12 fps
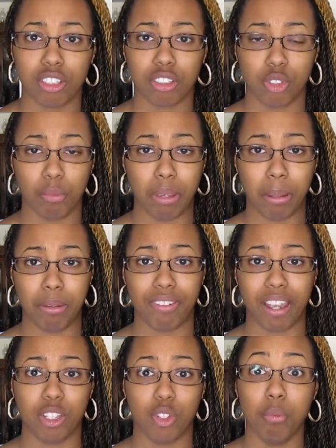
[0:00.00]
You
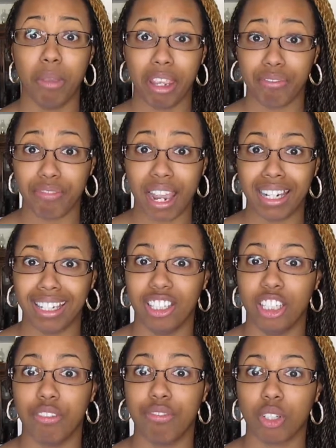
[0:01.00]
may find it
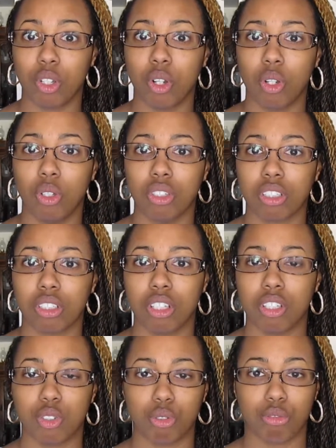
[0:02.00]
difficult
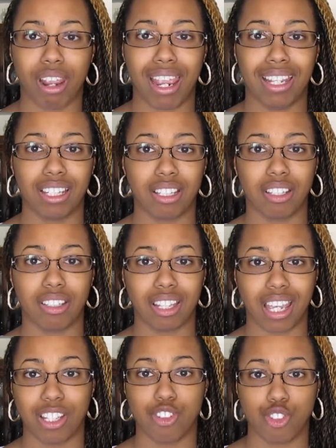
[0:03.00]
to write
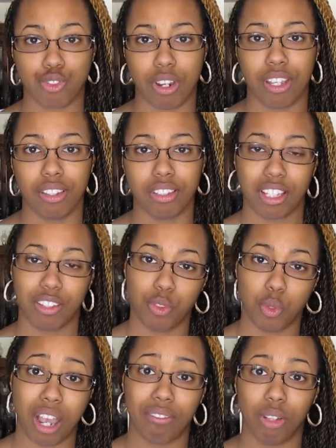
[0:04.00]
10 strengths if
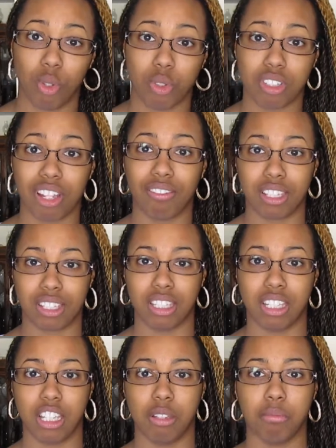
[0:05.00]
you have a low
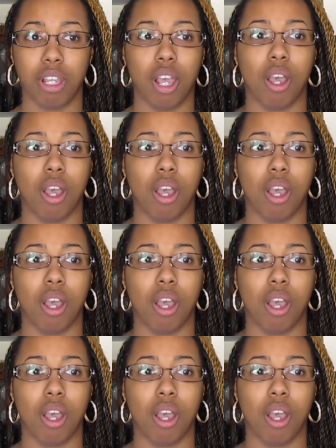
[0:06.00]
self-esteem,